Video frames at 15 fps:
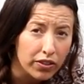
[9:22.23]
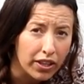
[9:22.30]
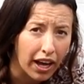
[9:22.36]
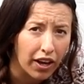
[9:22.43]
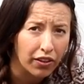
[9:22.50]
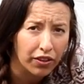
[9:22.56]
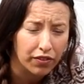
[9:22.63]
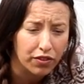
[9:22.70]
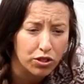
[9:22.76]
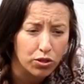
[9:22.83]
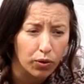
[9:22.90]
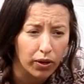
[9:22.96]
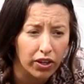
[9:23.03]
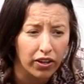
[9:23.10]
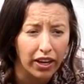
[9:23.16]
the health of the
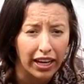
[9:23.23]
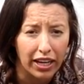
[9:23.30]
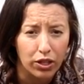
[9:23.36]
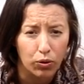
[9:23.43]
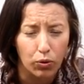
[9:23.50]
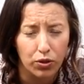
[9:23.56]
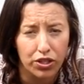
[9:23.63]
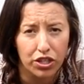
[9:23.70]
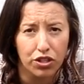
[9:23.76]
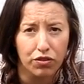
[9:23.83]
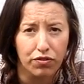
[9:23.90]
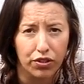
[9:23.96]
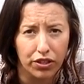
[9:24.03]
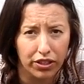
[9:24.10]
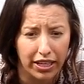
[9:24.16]
soil, and or did you
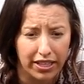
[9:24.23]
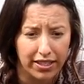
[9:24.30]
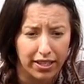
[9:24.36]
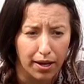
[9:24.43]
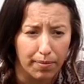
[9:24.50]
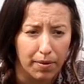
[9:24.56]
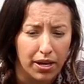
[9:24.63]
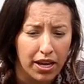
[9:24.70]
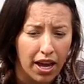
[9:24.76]
fertilize them?